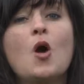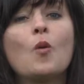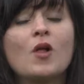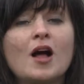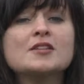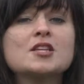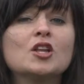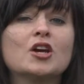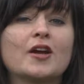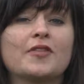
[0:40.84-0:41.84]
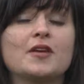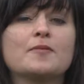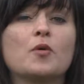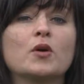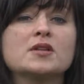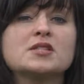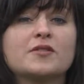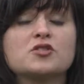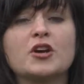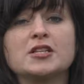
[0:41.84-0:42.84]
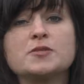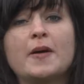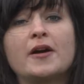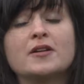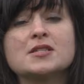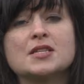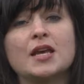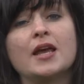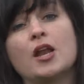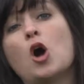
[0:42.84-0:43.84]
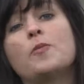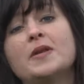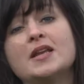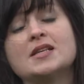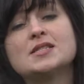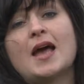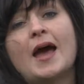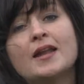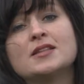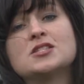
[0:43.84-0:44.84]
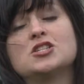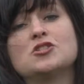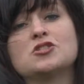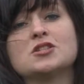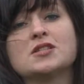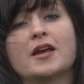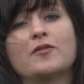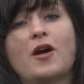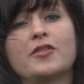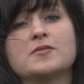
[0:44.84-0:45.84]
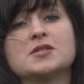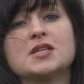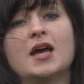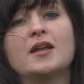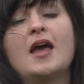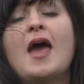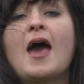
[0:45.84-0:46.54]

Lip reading: We'll also look at the importance of transparency and openness at institutions like Rothamsted